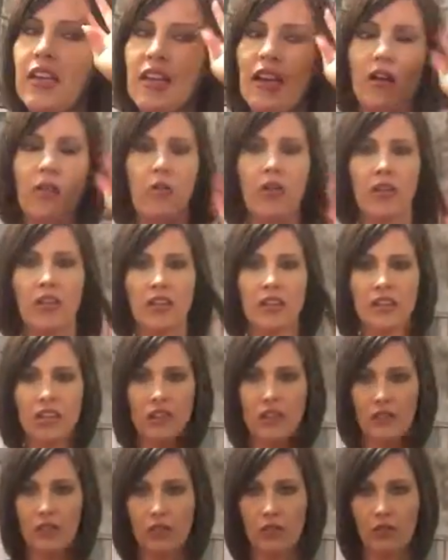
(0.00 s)
and I wanted to
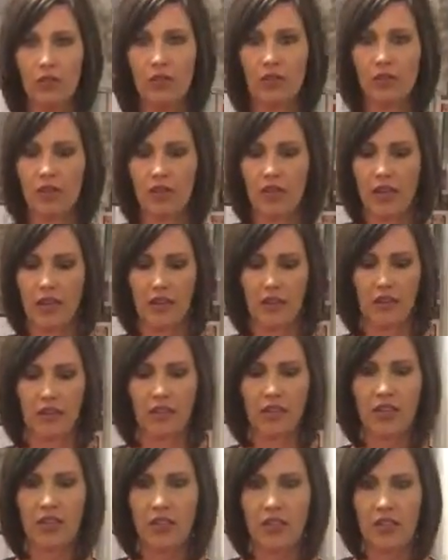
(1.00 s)
do just like a
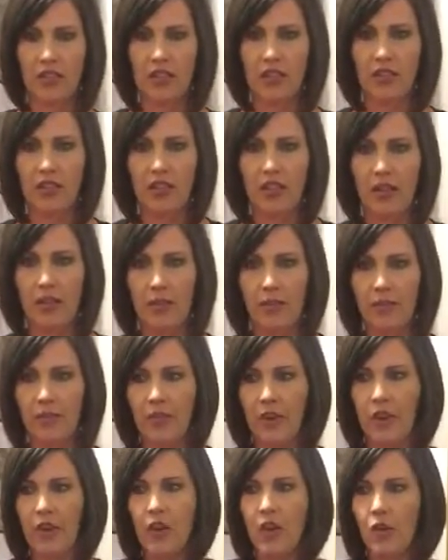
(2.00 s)
little series.
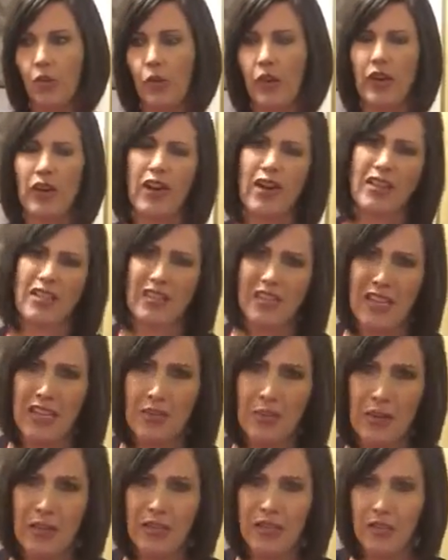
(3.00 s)
Well, you're not
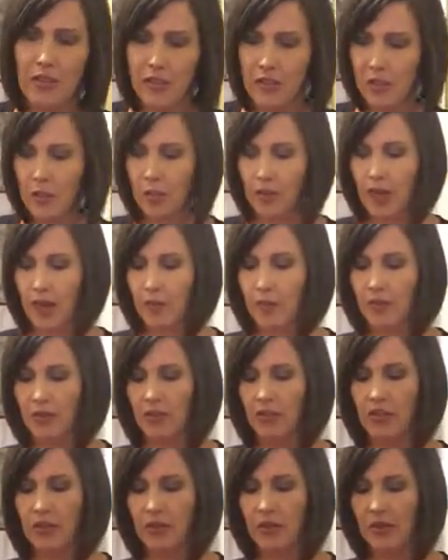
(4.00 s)
seeing my series, but I'm
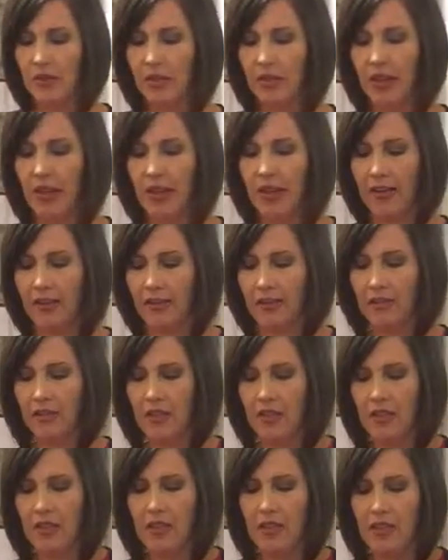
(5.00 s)
just doing like
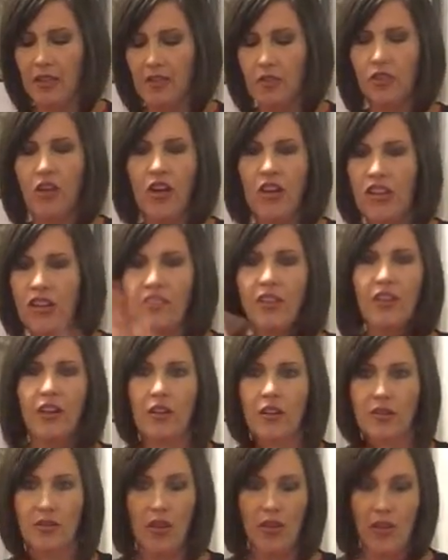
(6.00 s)
trying to get
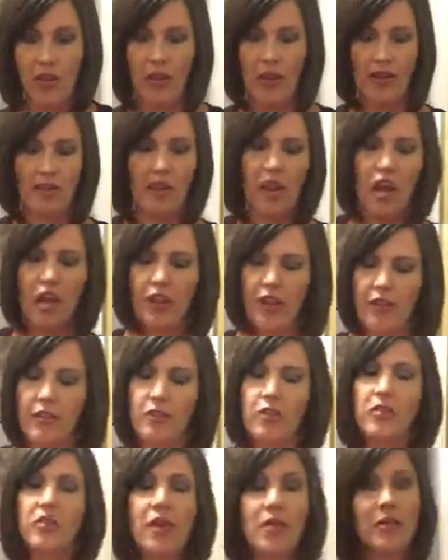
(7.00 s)
videos of all these bags. Okay,
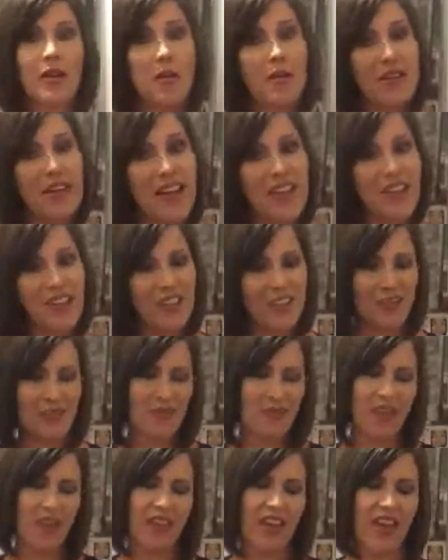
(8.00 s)
so today I'm coming at
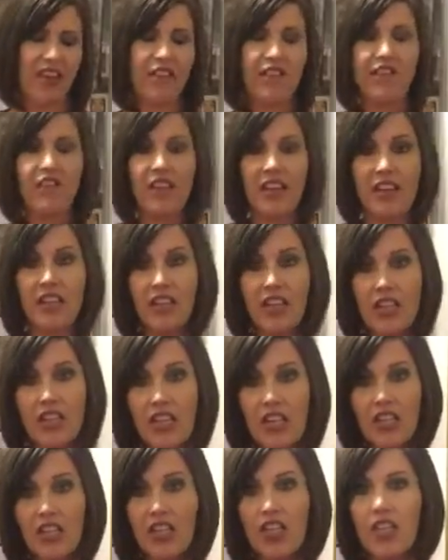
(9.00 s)
you with a
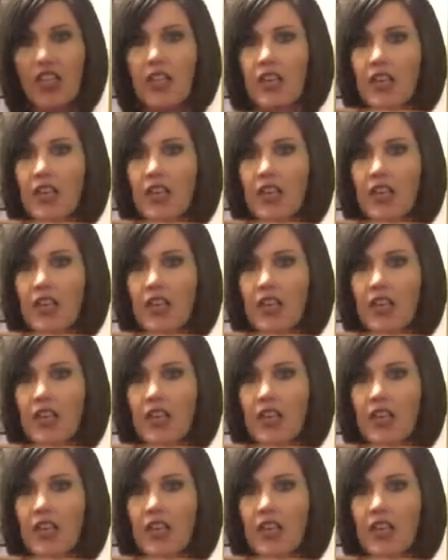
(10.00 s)
vintage